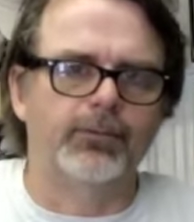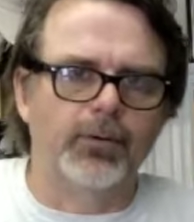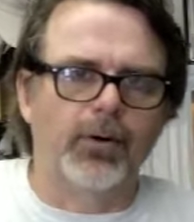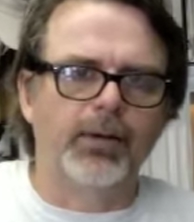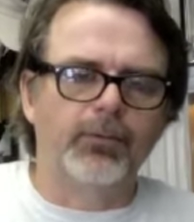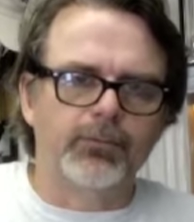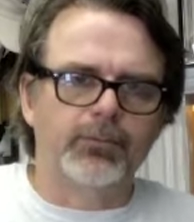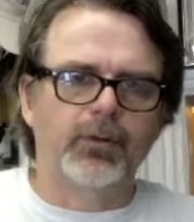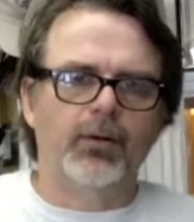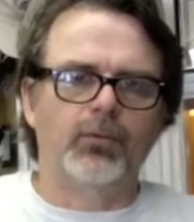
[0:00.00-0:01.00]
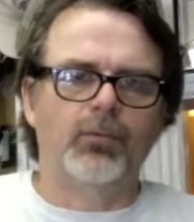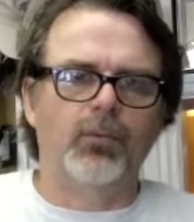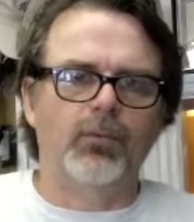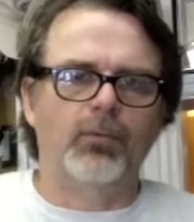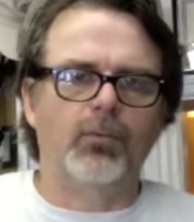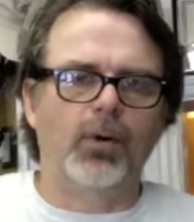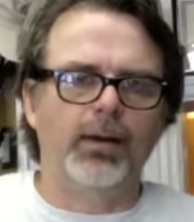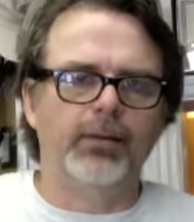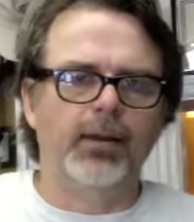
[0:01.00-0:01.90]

So I don't sell quite